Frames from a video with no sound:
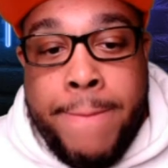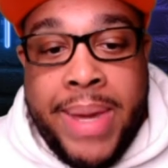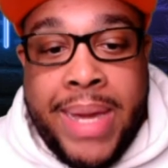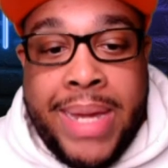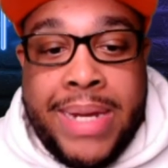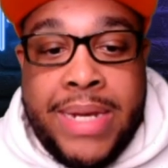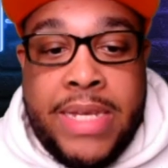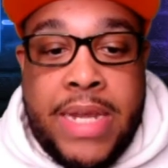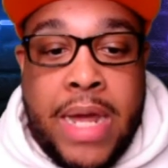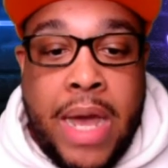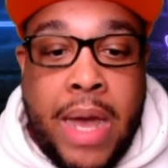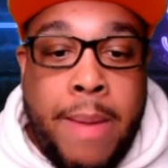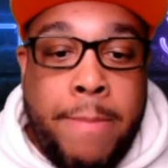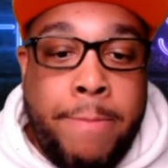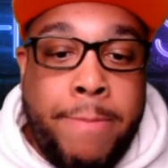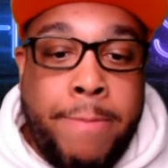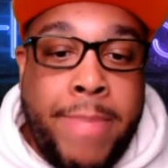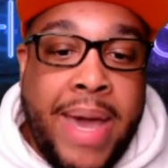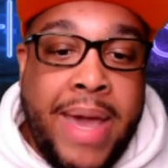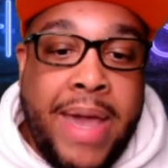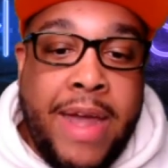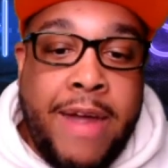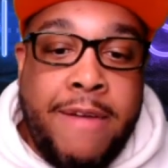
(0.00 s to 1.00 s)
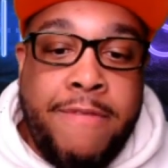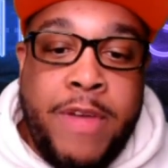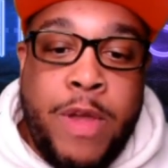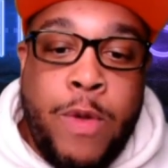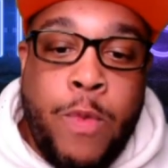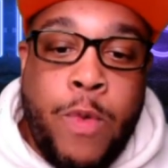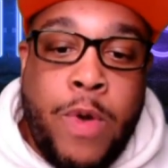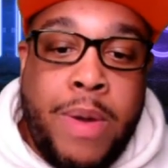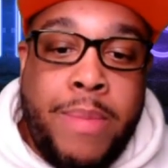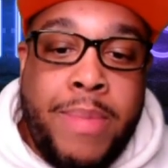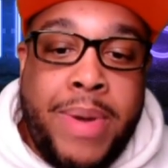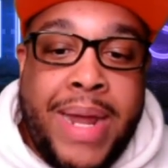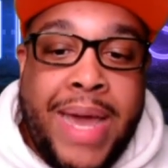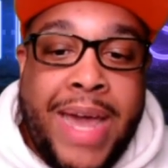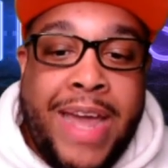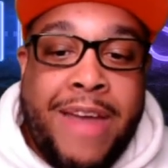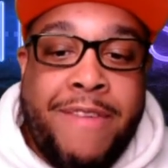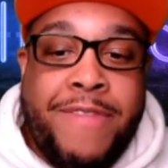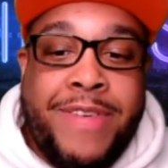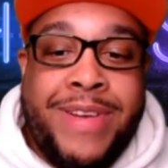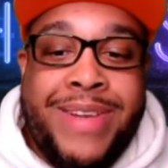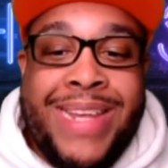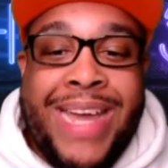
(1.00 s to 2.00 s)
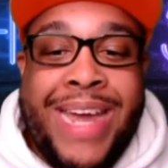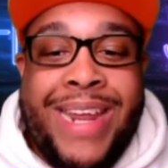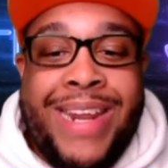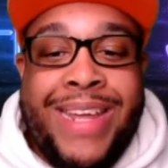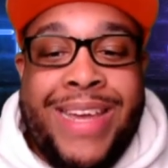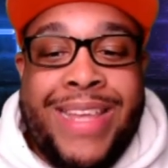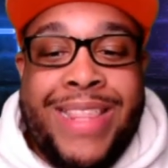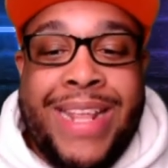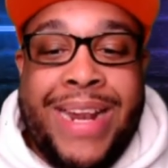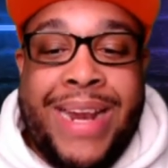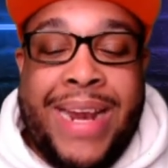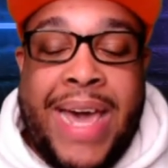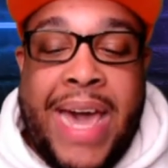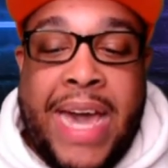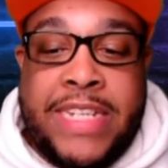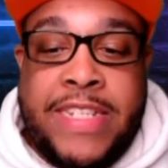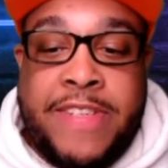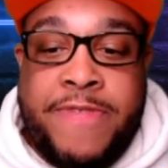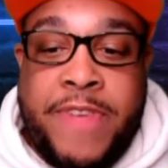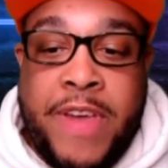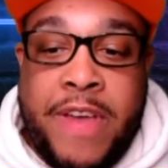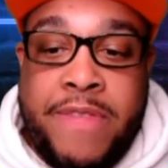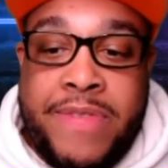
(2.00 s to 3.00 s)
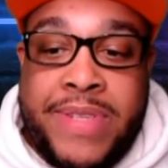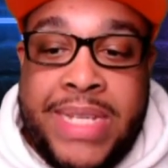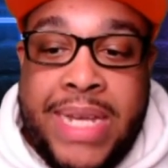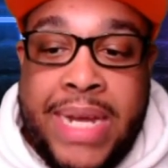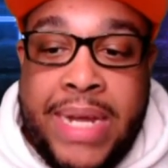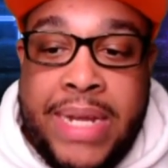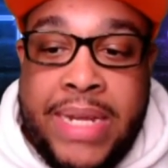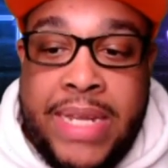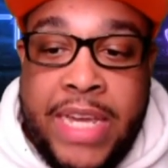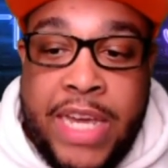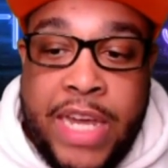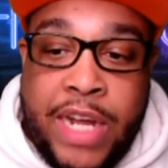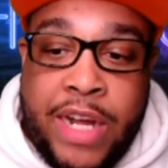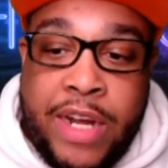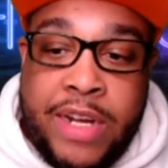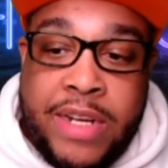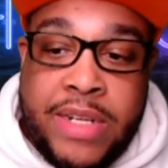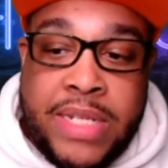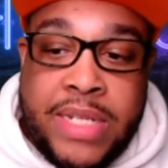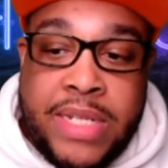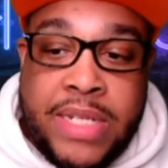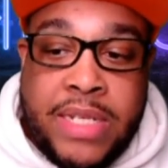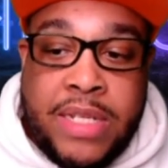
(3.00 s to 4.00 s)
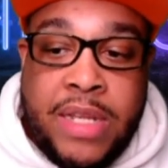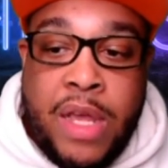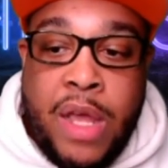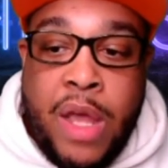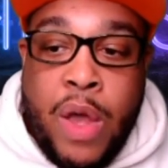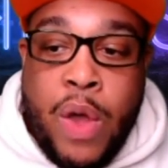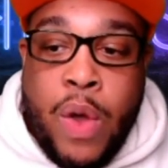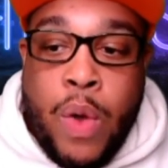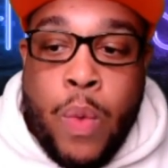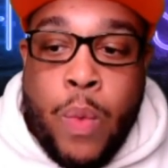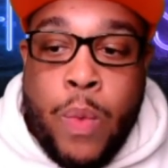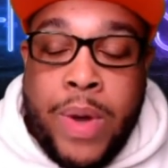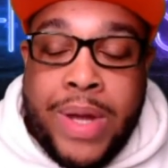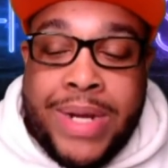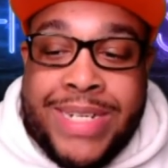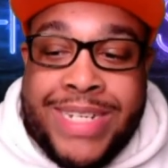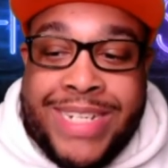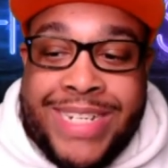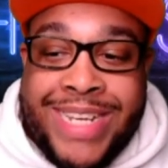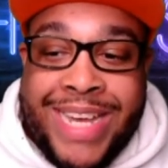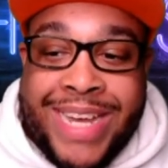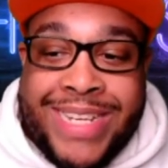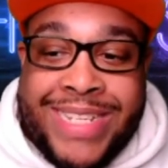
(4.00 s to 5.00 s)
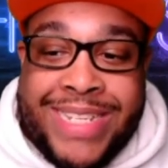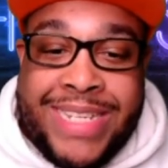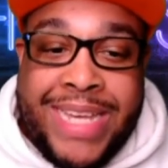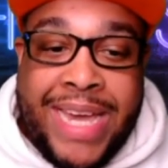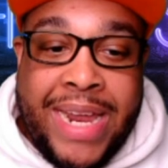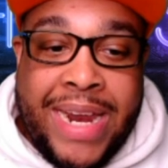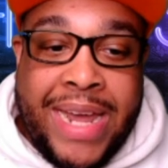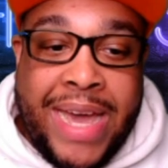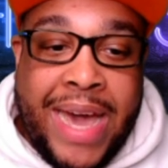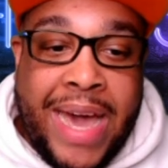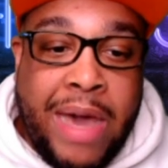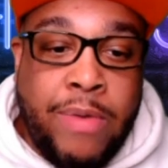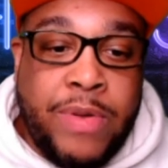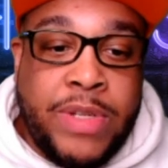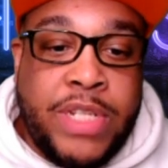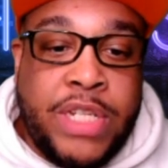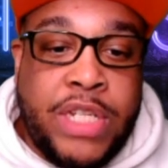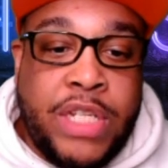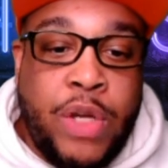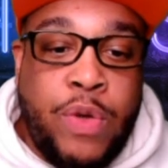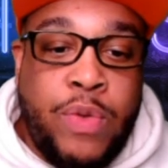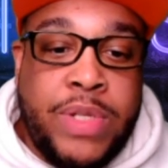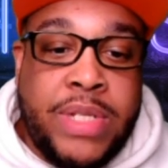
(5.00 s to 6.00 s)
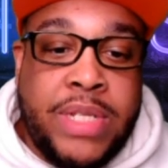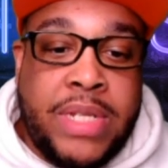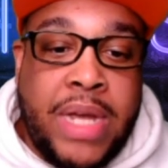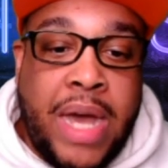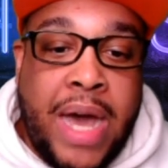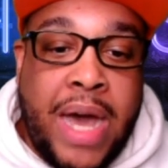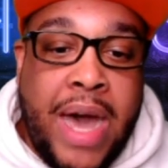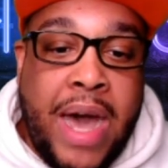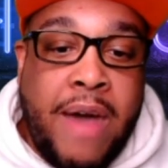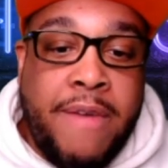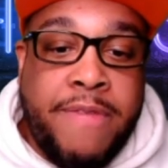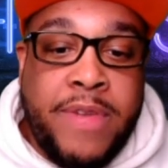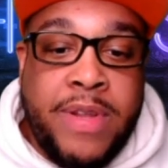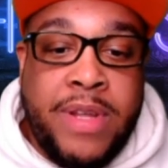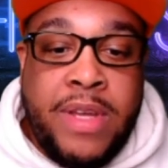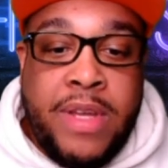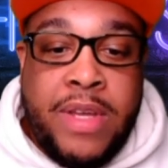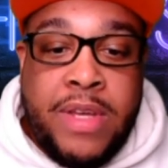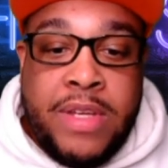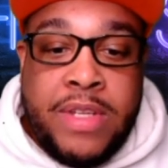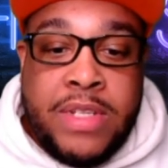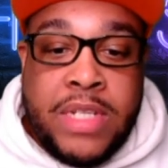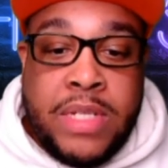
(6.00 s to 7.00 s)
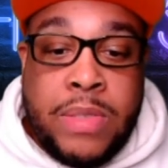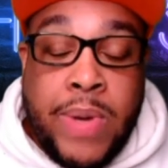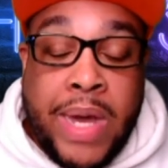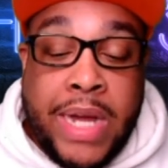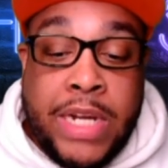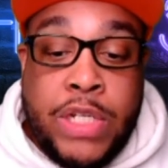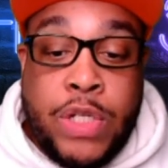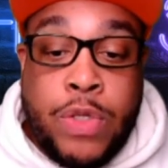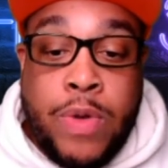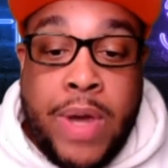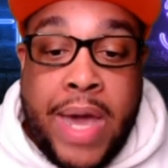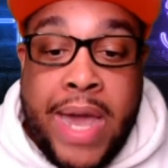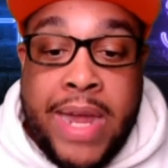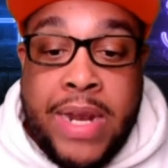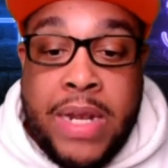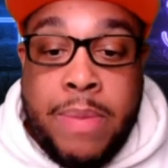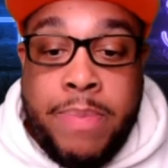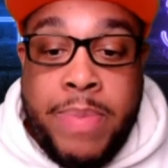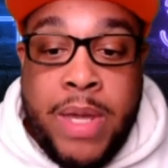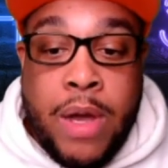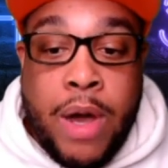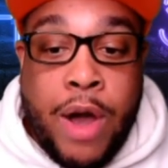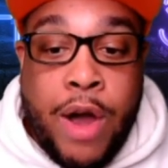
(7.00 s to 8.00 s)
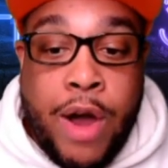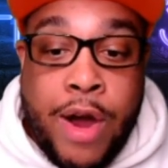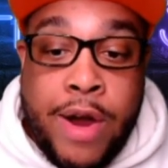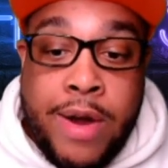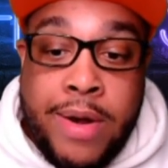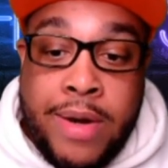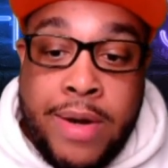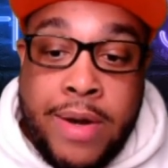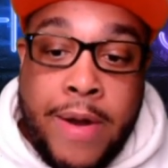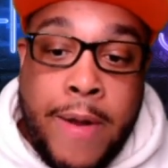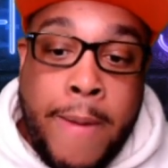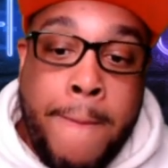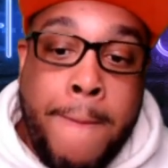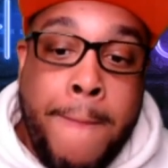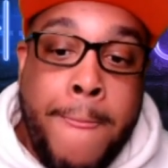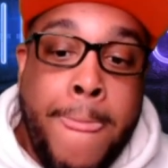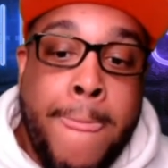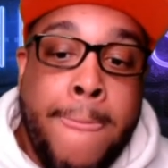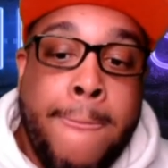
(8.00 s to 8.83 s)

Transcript: been dumped by every woman I ever dated in the last 15 years. One chick said I was too soft, so I tried to be harder